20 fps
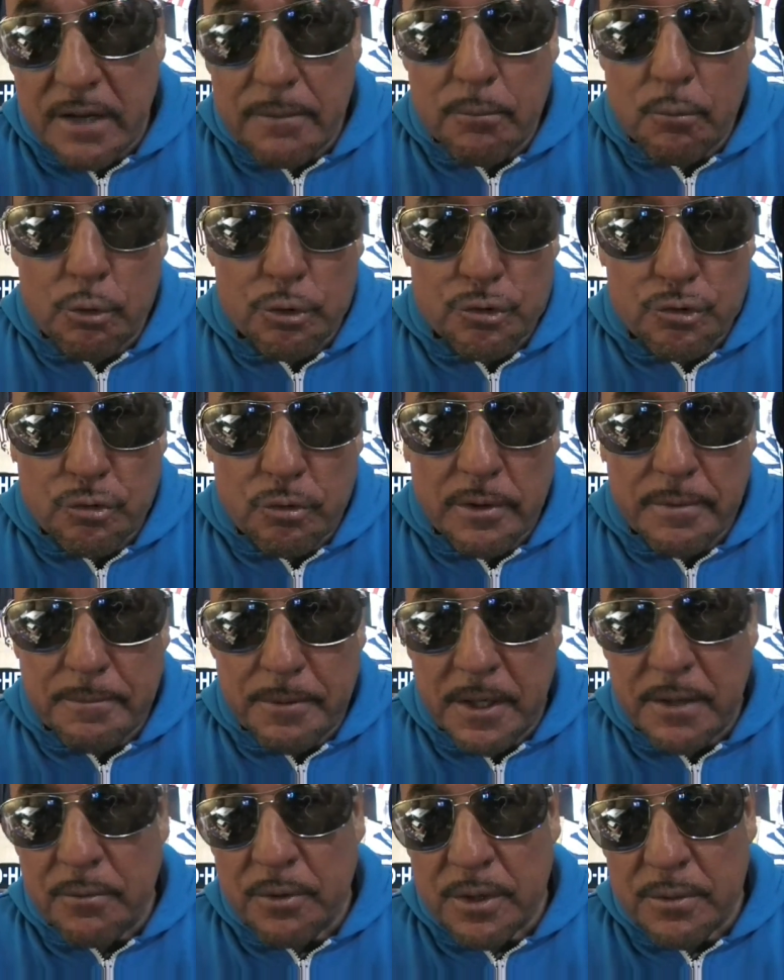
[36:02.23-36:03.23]
joint pain when
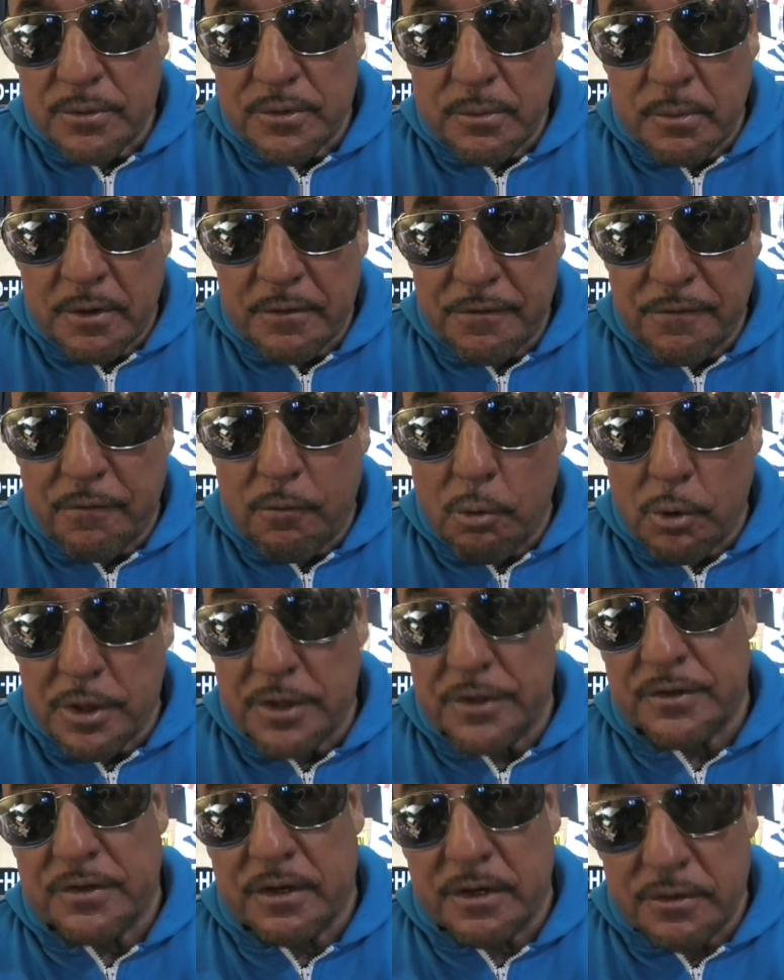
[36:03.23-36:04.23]
I was in my 40s than
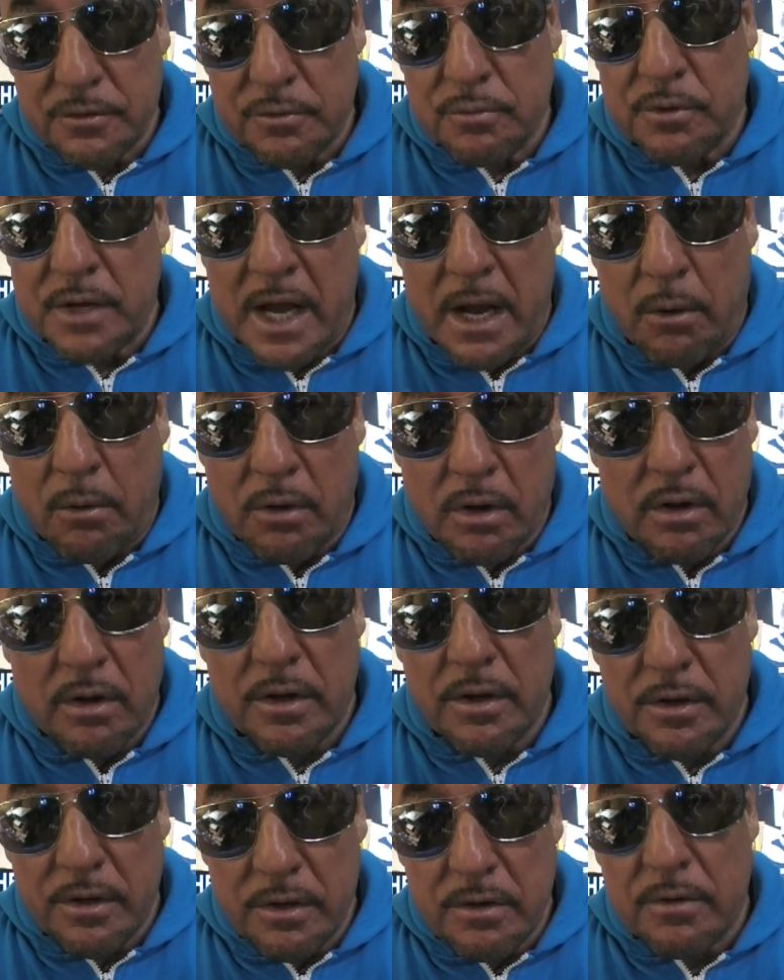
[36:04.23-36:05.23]
I do now. I
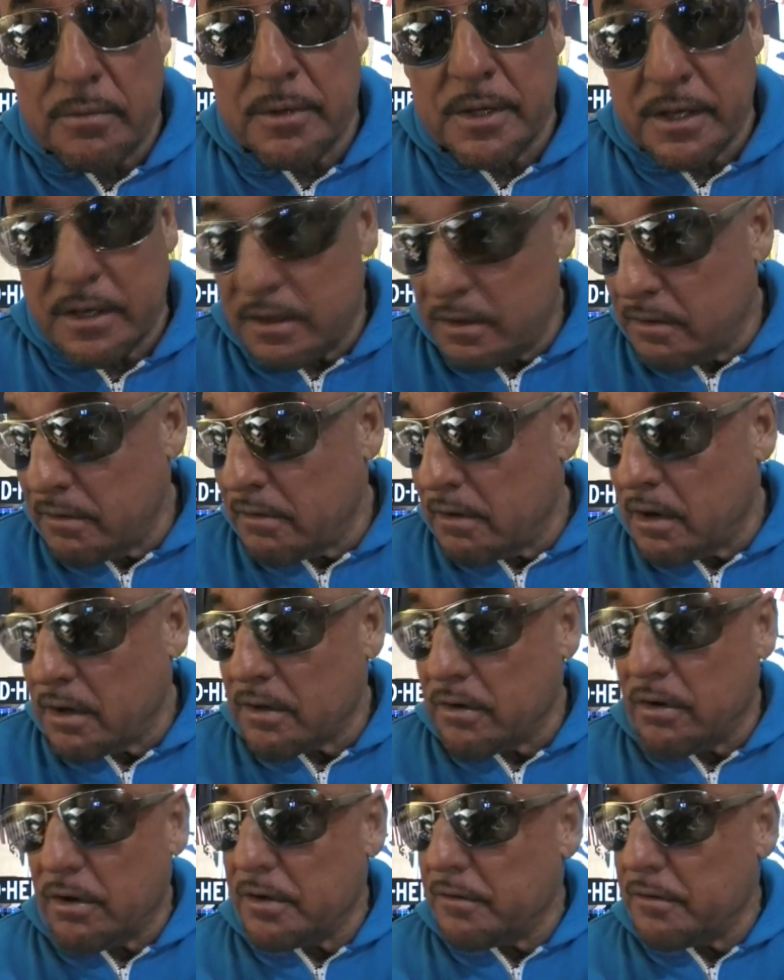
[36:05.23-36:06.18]
mean, knock on